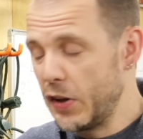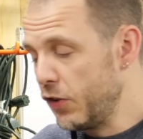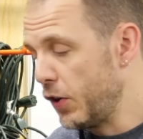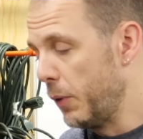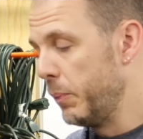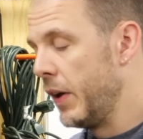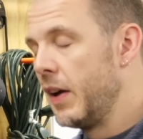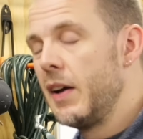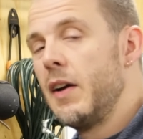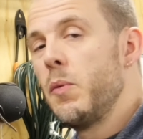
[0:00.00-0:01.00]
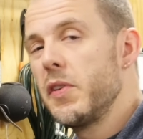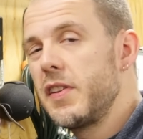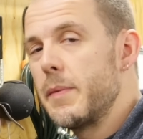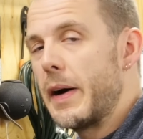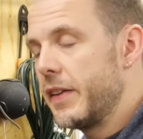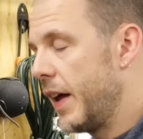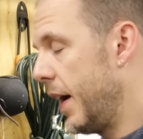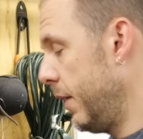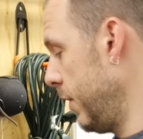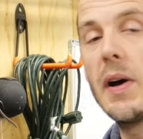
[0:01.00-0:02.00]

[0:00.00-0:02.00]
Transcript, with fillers: So we'll see about that.